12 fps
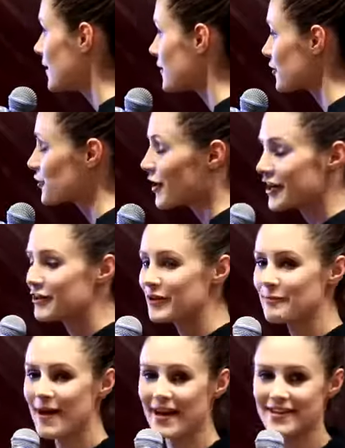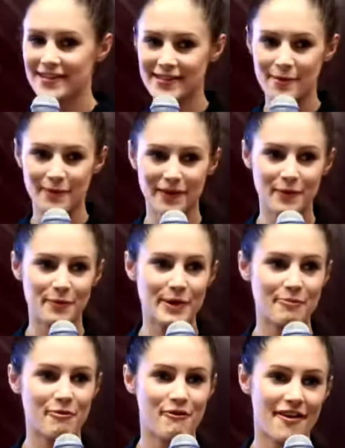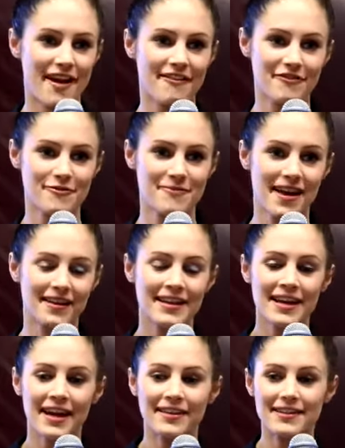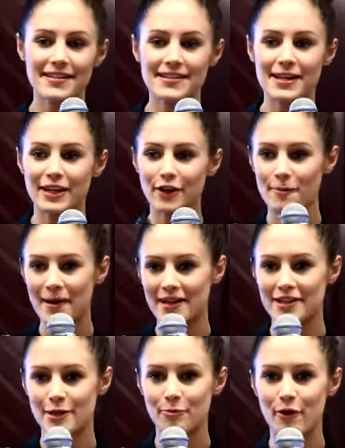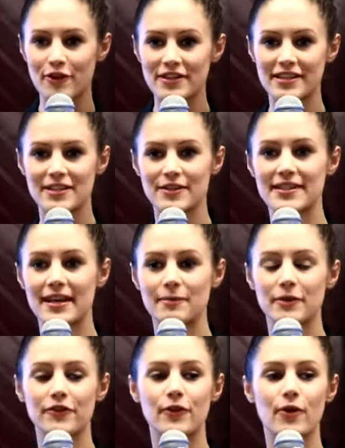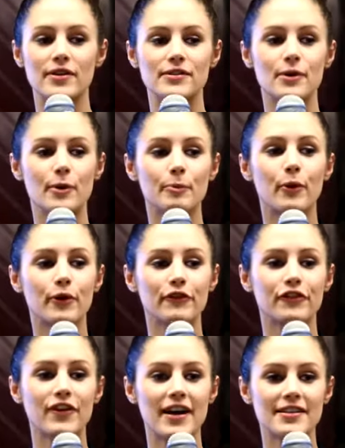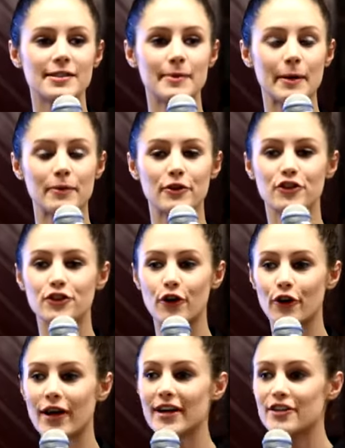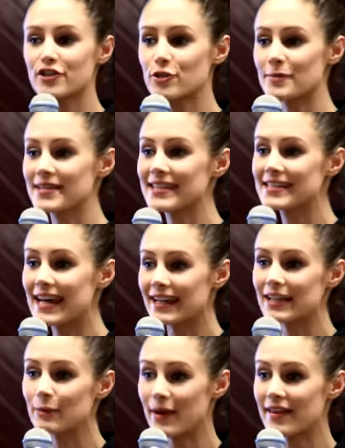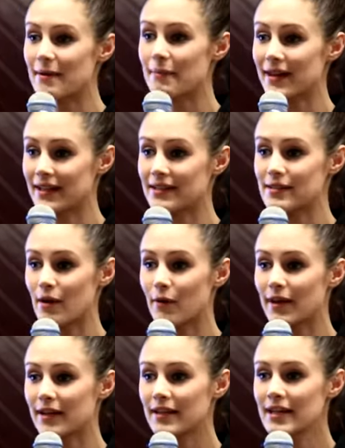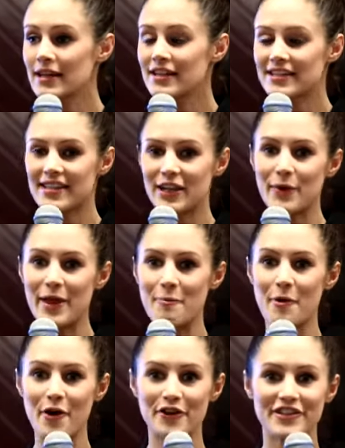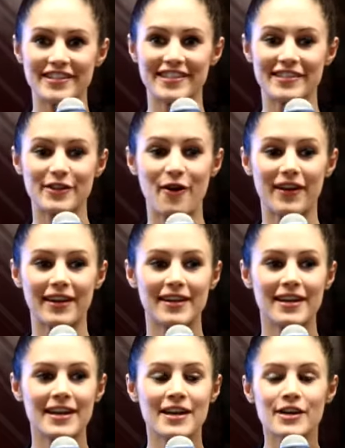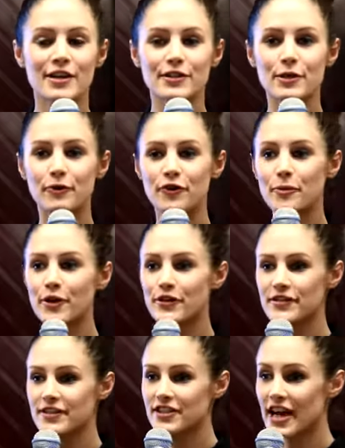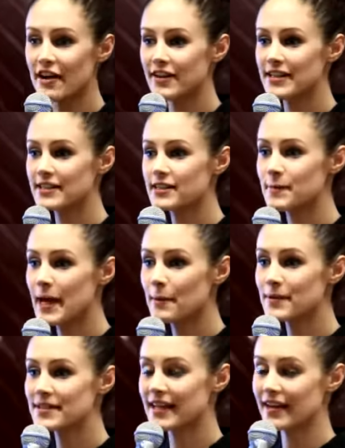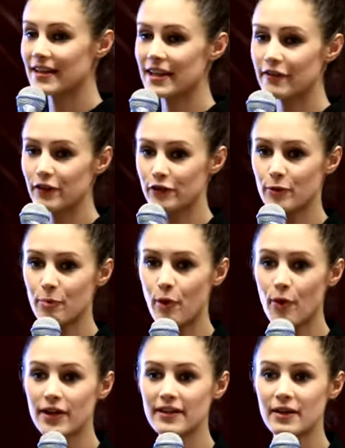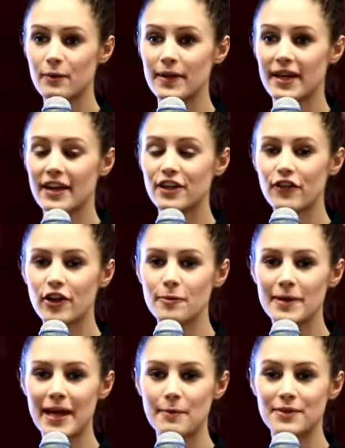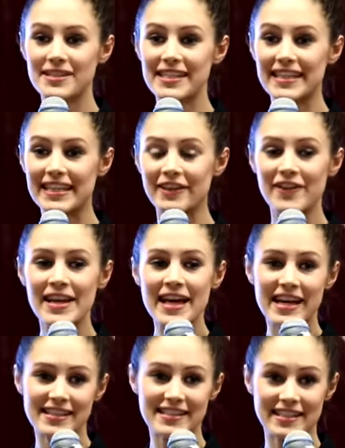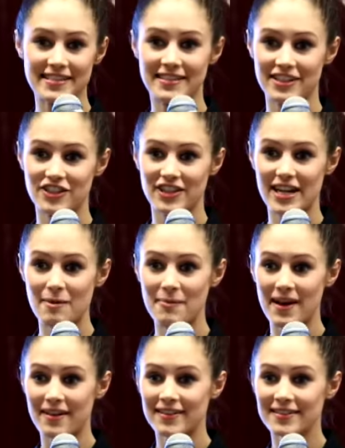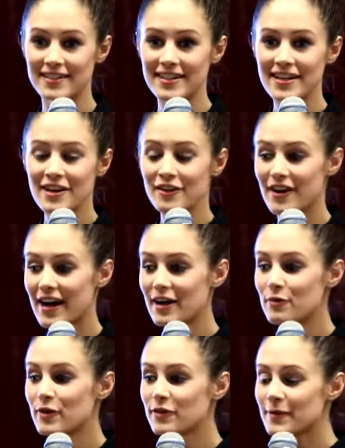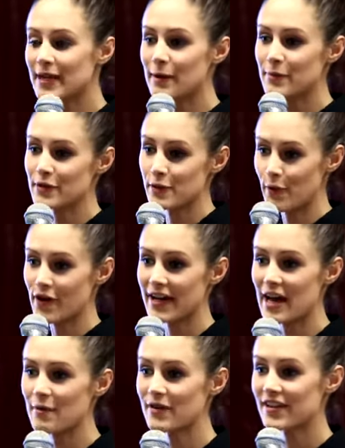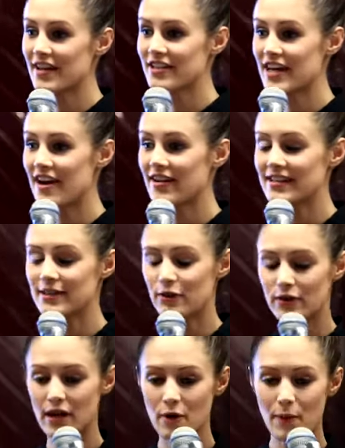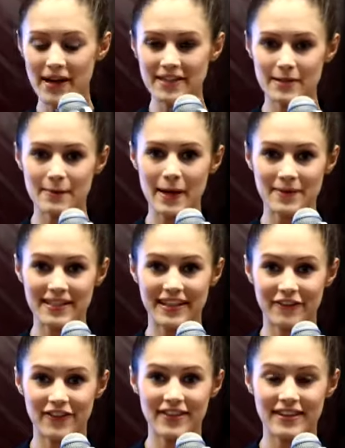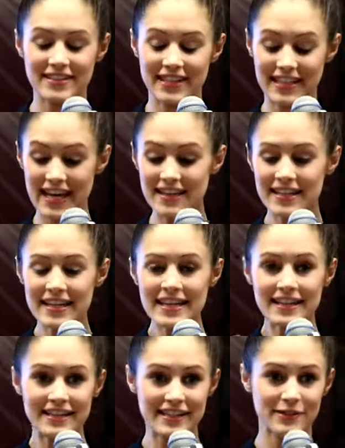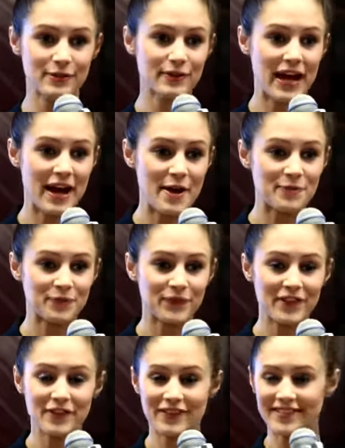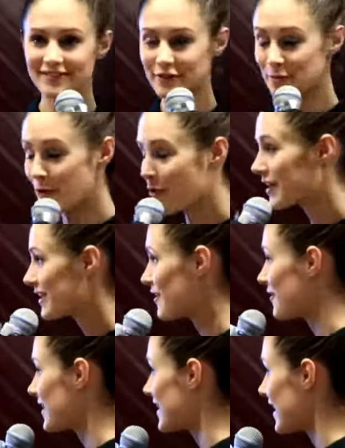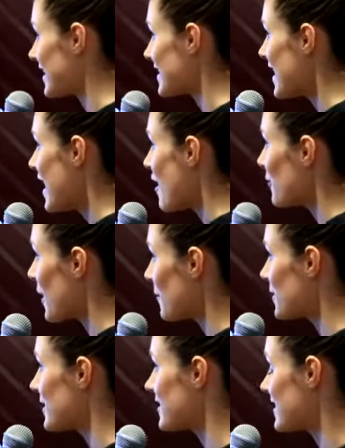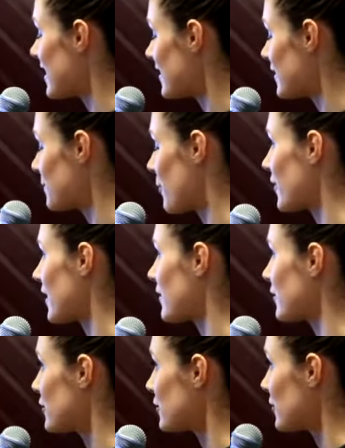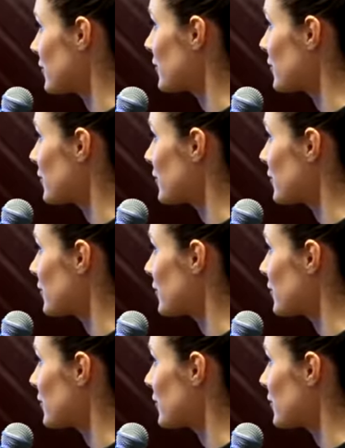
So track your impact is something that we brought out from that. And this is something going back to the projects I was saying before, it's so important for us to be able to show our consumers exactly where their money is going, exactly where their purchase is going. So for most charities, and to be able to get the level of reporting that we get, you've got to be able to give a six digit number right? We've been able to work out with our charities a way to be able to give to get this um, reporting that we need, and we are able to start this project